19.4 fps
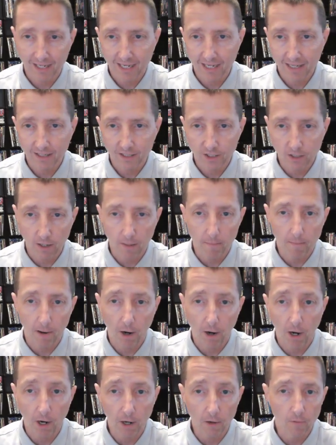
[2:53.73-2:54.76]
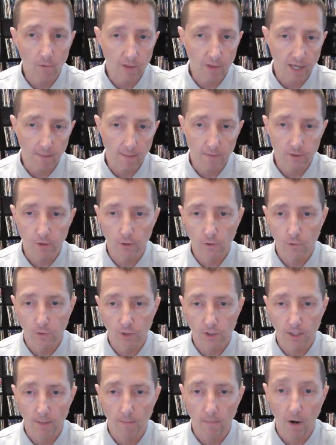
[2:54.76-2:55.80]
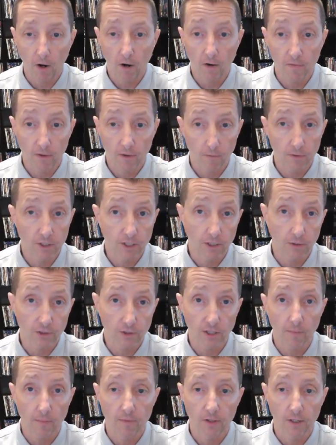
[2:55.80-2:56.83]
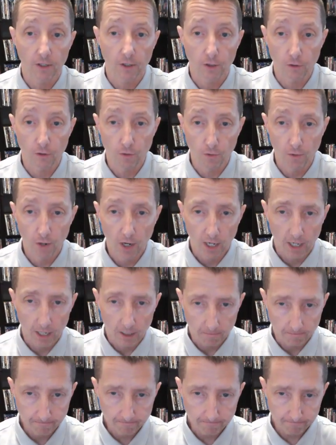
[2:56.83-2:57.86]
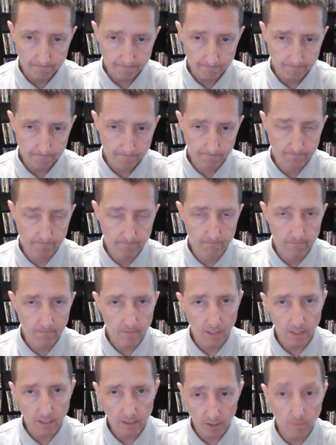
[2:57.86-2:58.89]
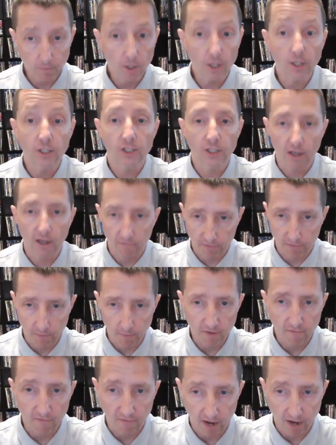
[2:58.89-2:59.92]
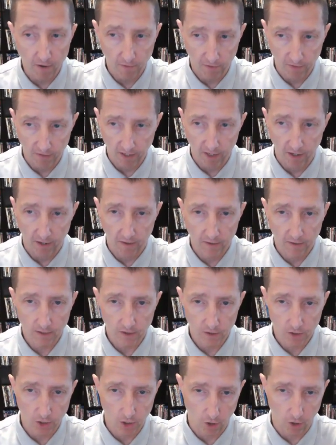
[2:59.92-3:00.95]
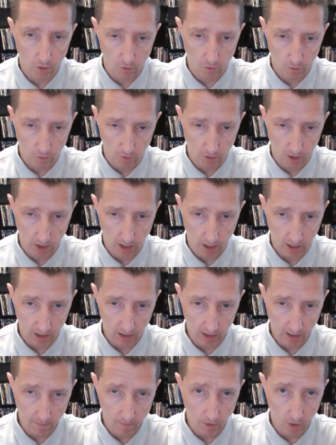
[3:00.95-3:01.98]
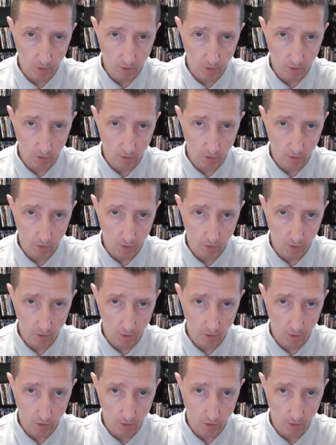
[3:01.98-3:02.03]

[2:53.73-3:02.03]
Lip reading: subpar, when the episodes were subpar, there was still something to, some good stuff to be found there. So Columbo